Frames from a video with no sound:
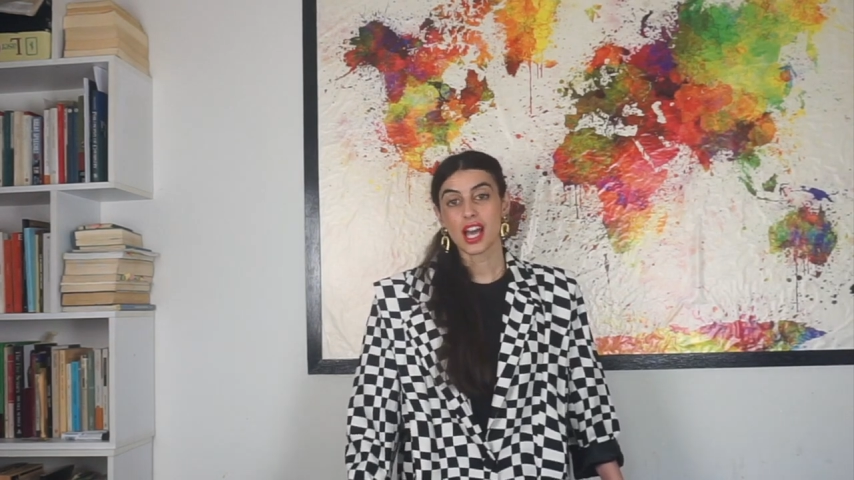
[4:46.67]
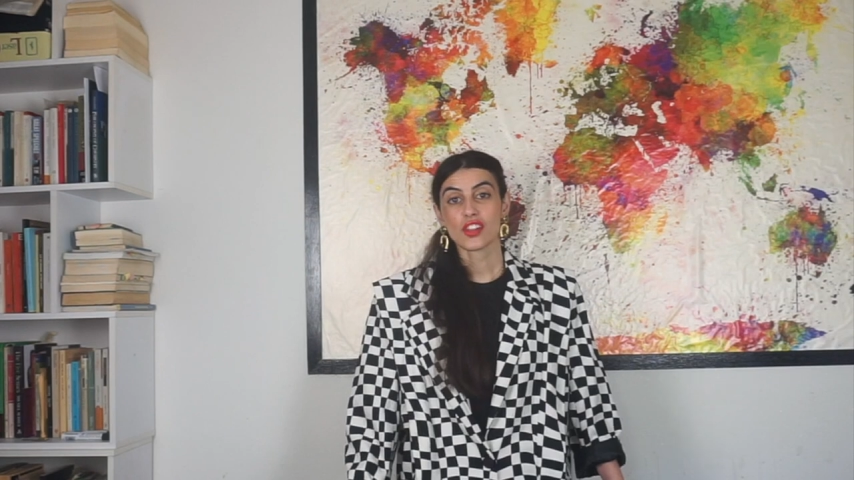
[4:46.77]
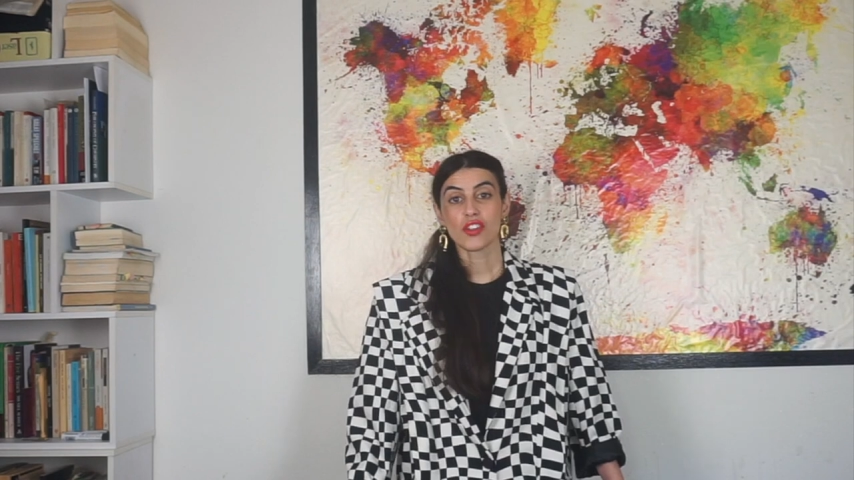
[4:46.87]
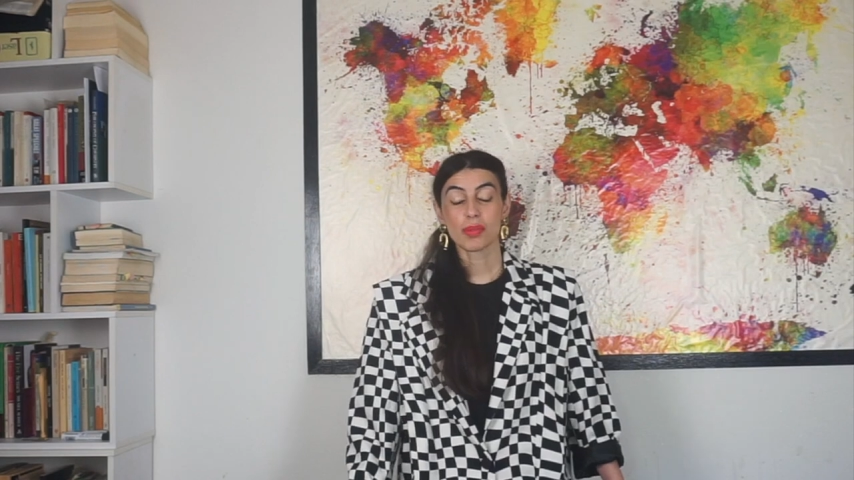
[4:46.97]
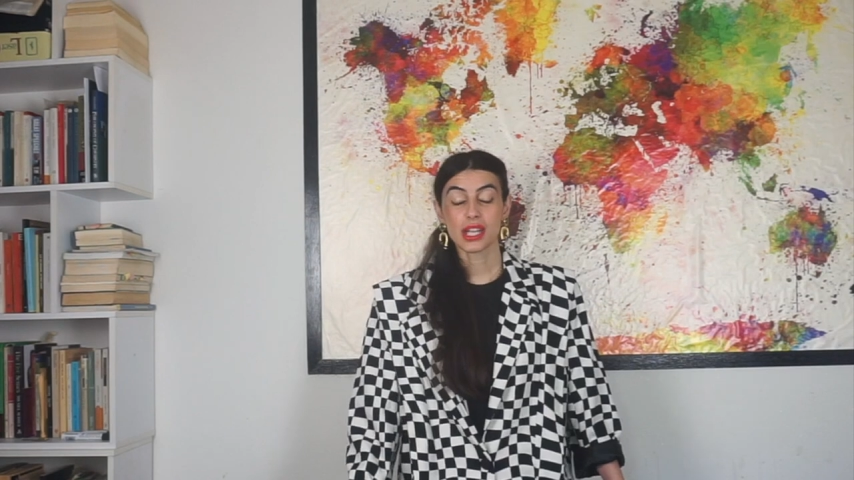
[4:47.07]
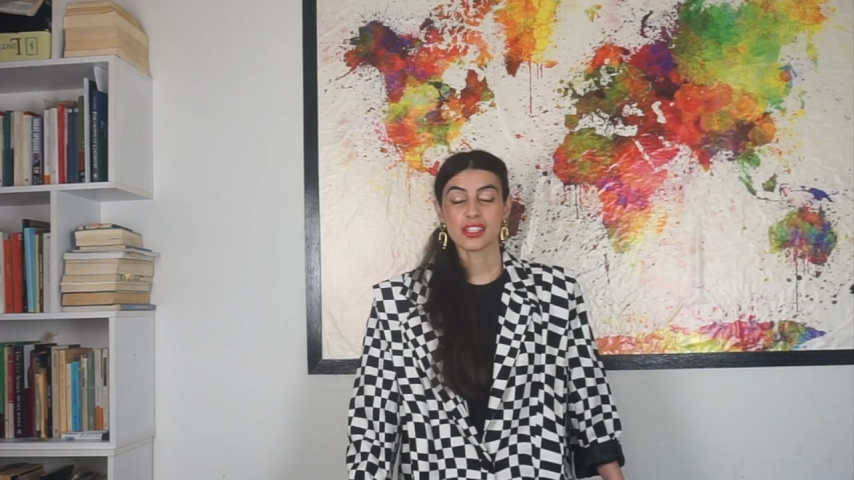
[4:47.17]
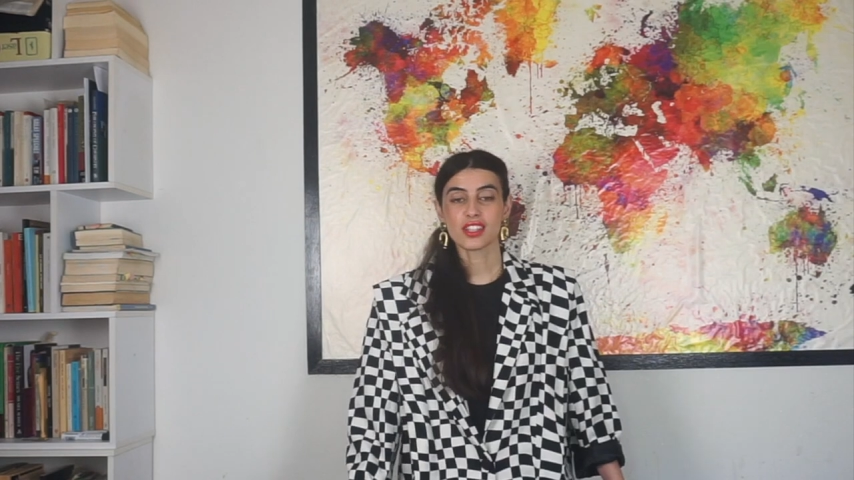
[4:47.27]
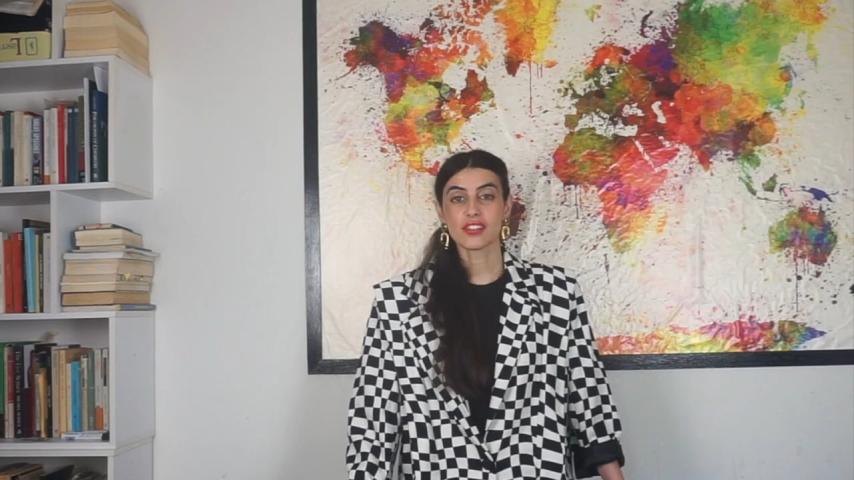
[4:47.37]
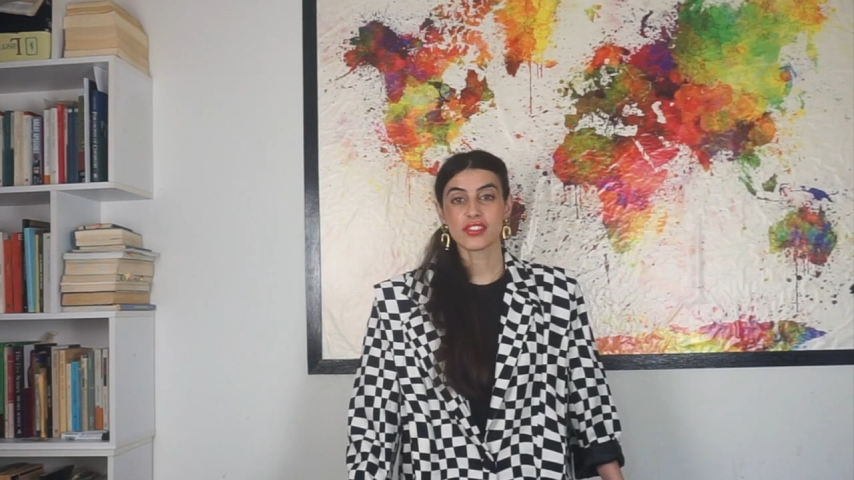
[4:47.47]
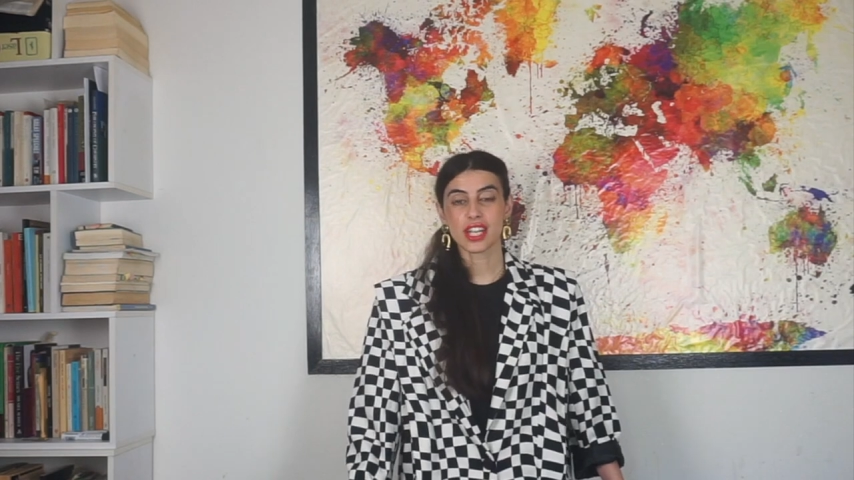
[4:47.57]
So please
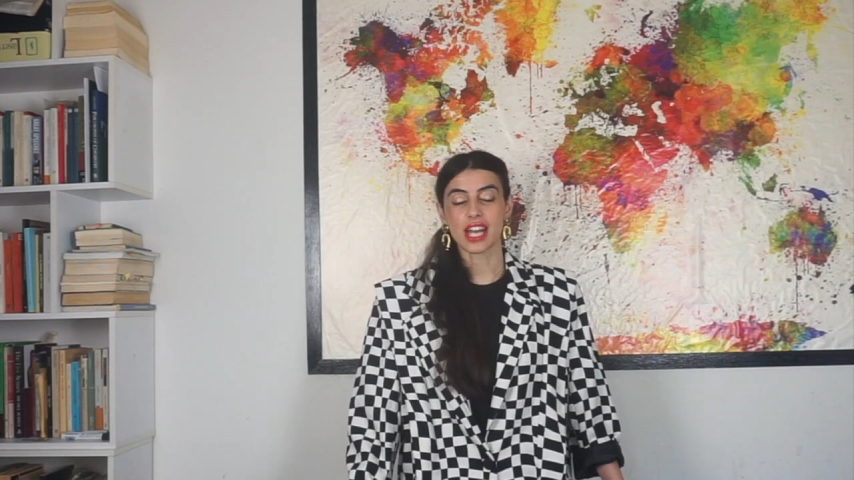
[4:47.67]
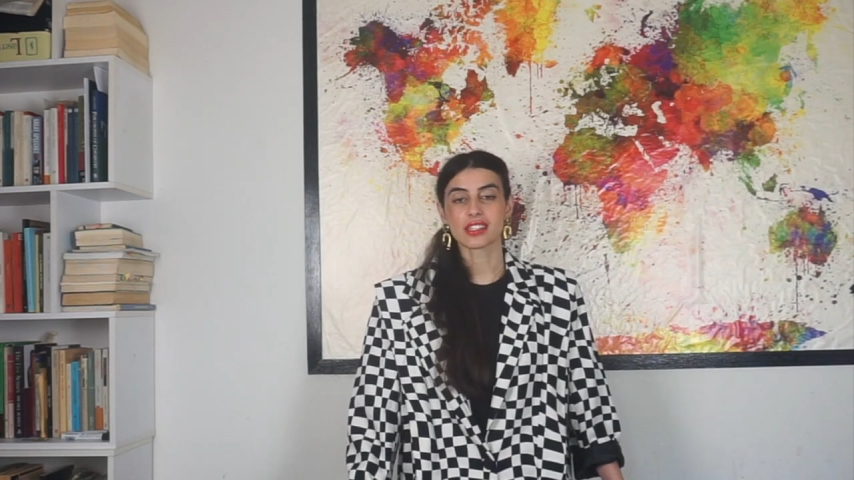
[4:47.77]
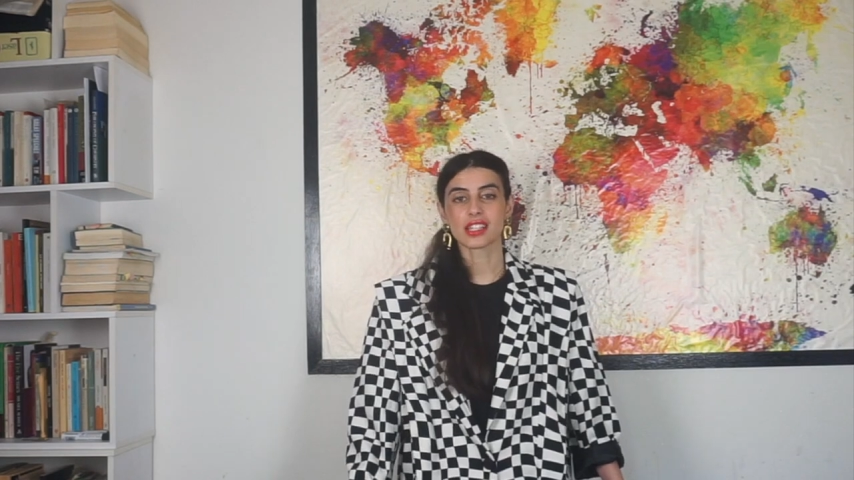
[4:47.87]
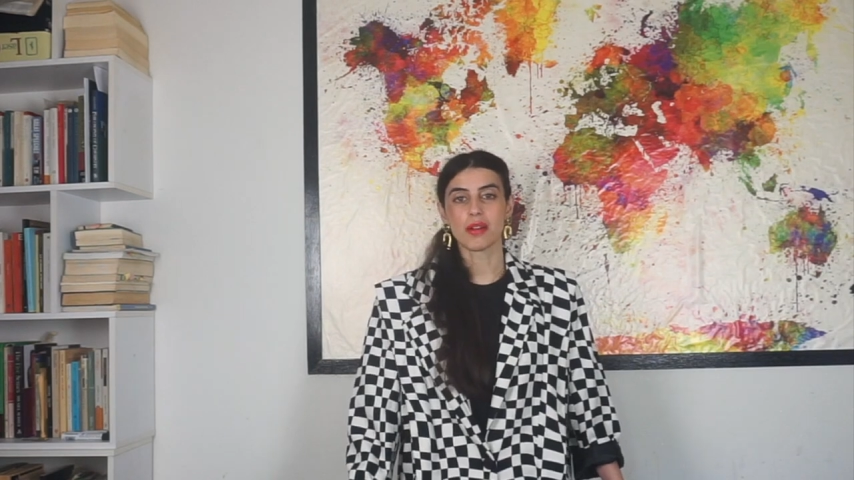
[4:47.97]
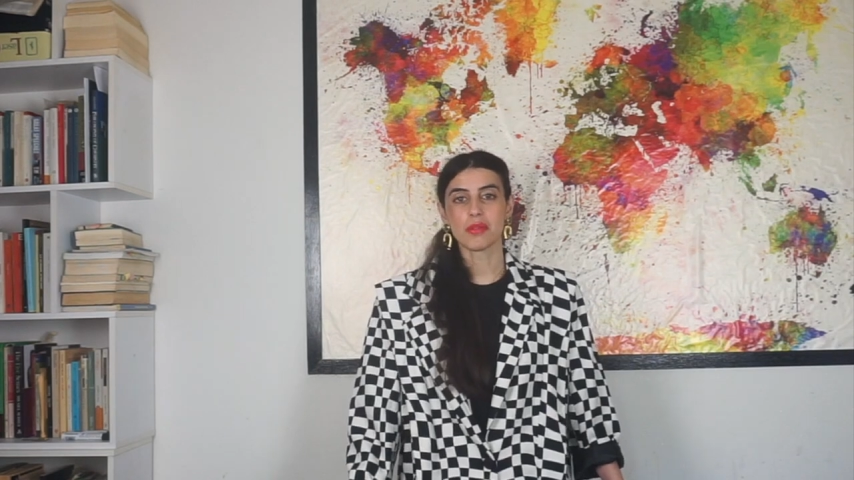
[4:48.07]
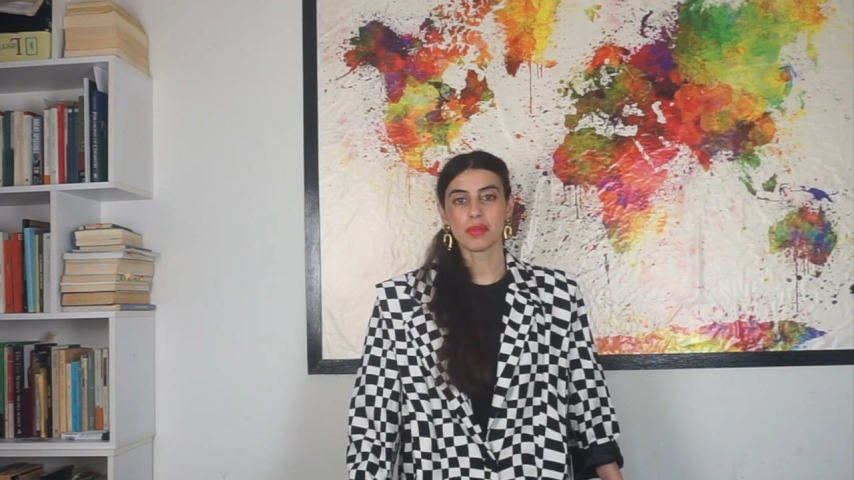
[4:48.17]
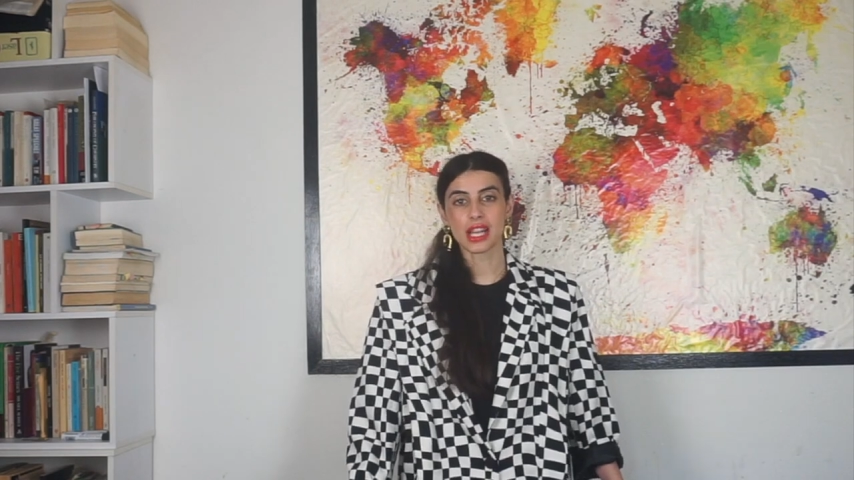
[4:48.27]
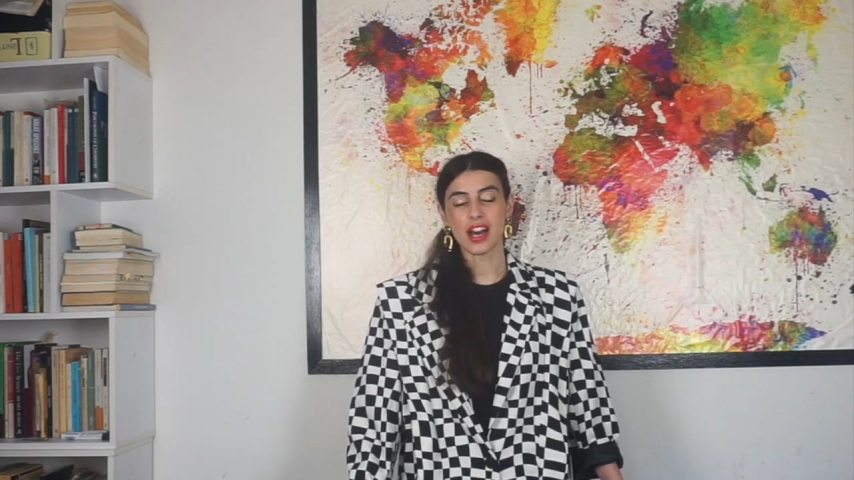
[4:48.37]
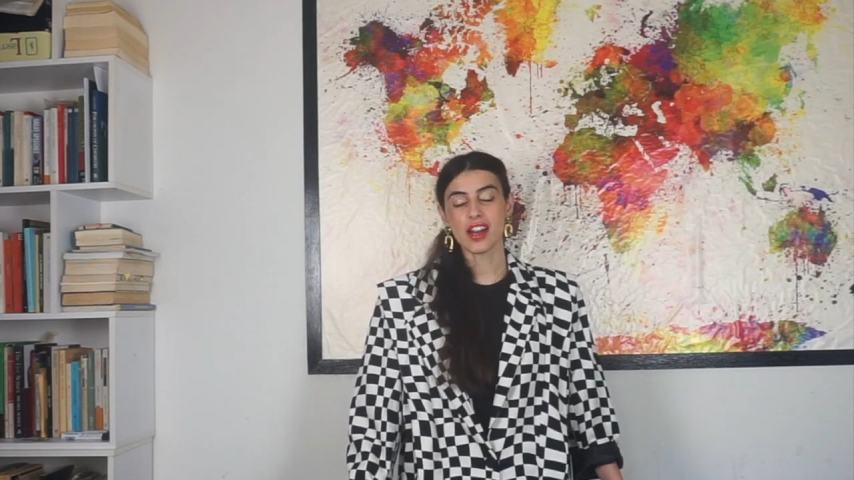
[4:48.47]
don't forget to comment below.